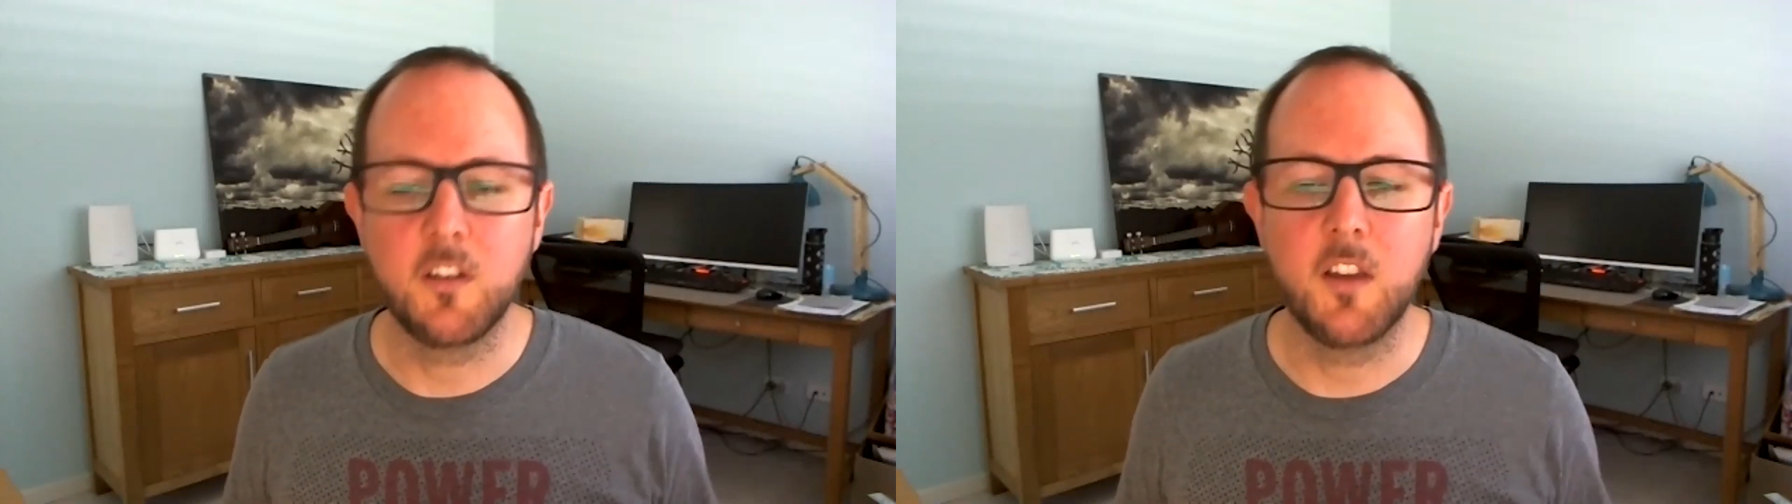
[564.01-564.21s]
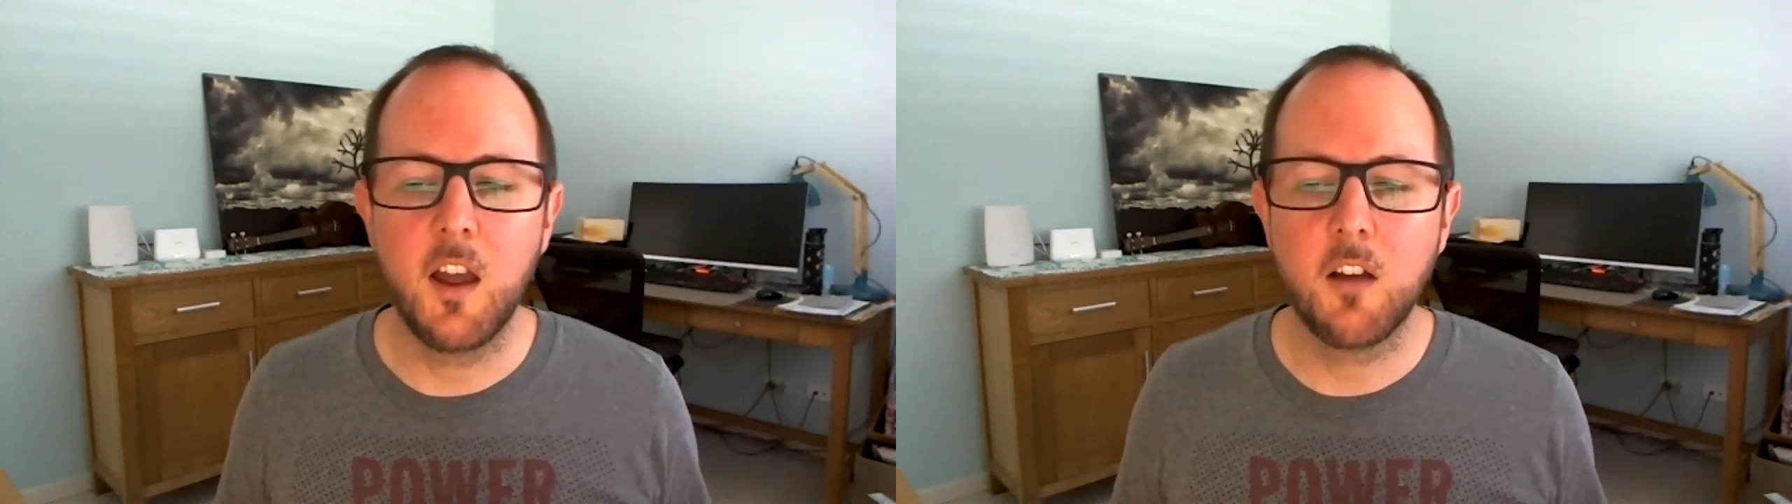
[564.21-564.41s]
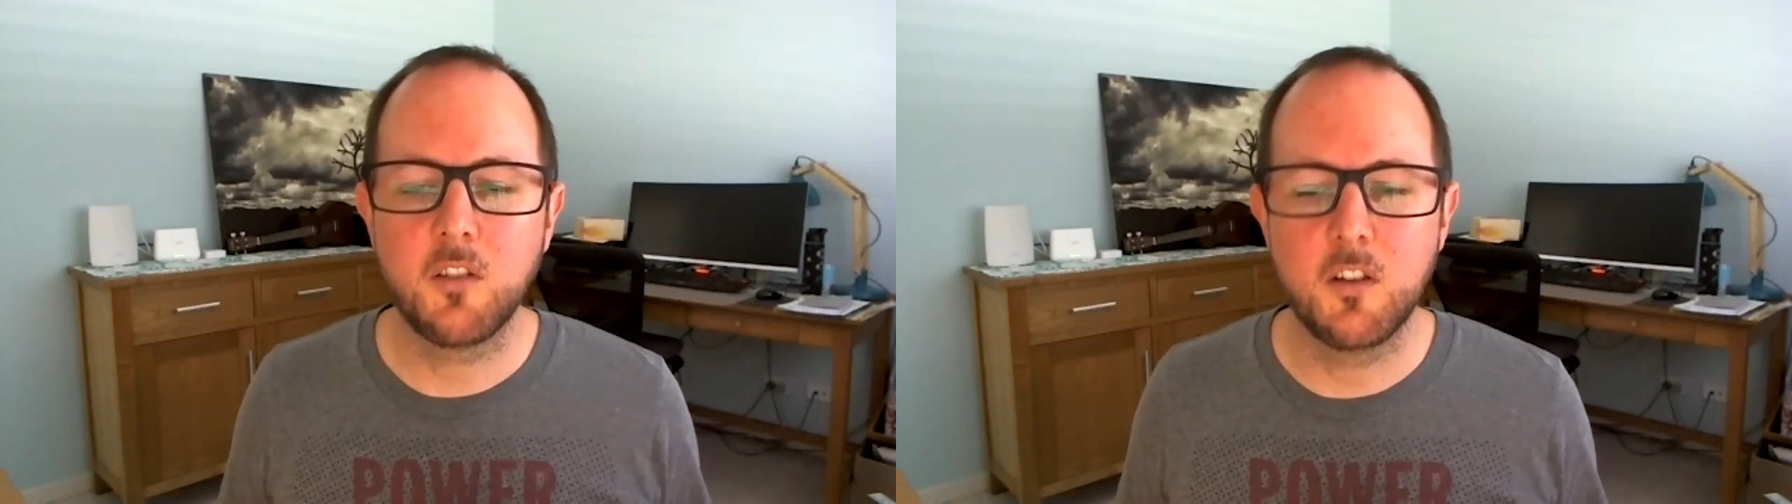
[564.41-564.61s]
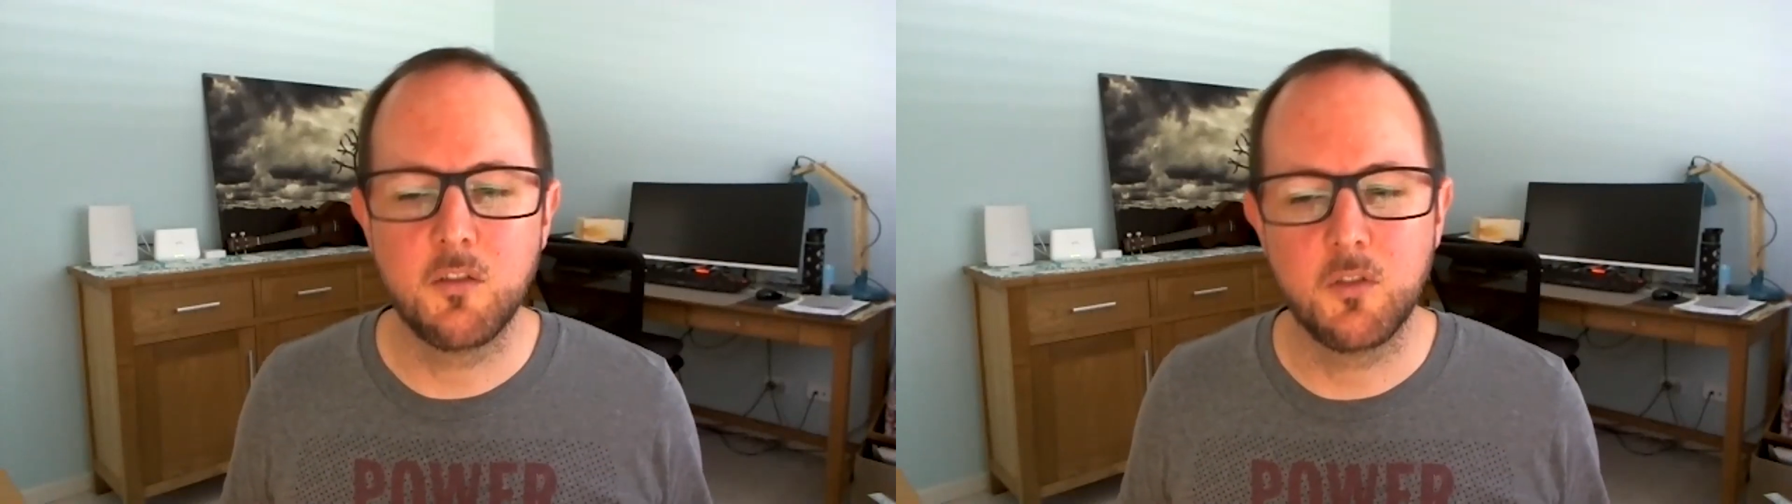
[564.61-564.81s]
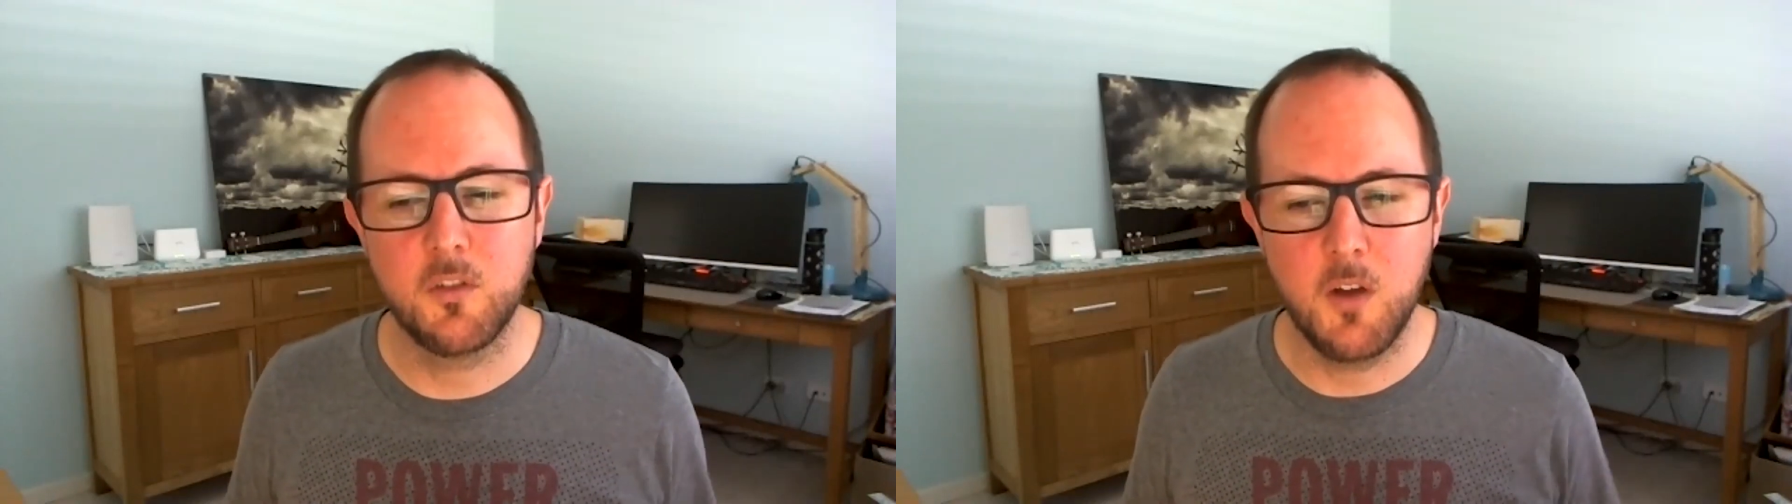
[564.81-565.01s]
down gives
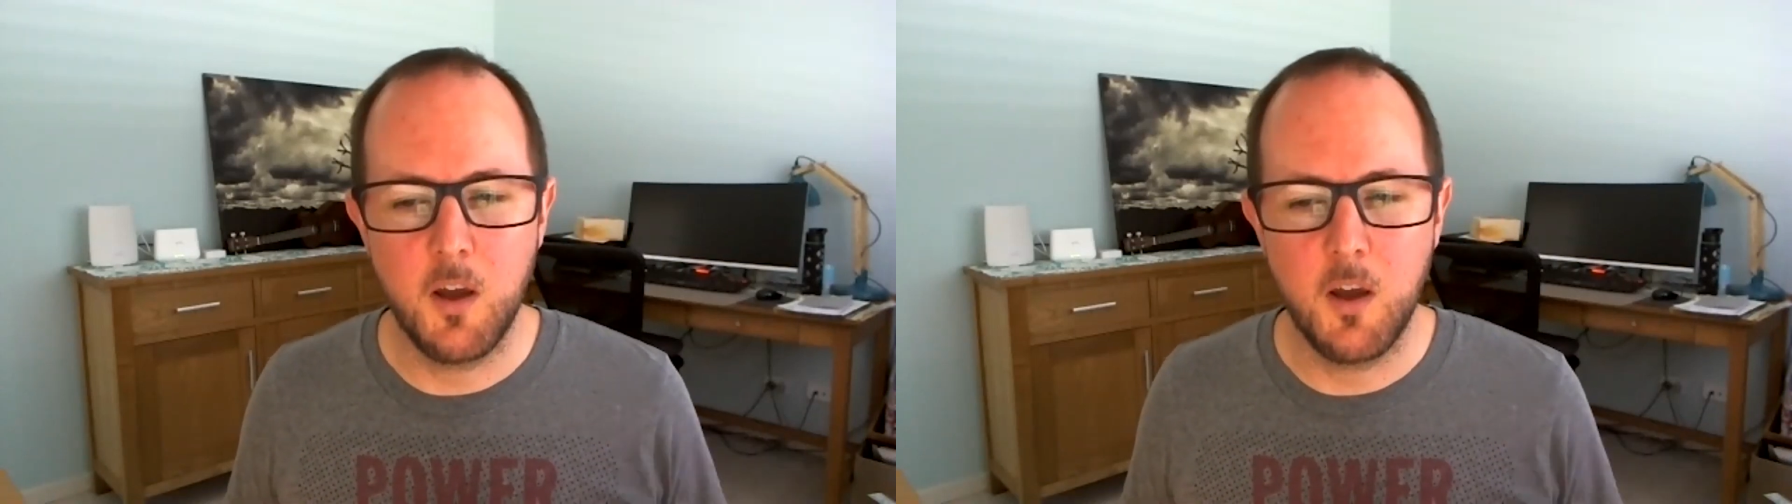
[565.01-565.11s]
us a,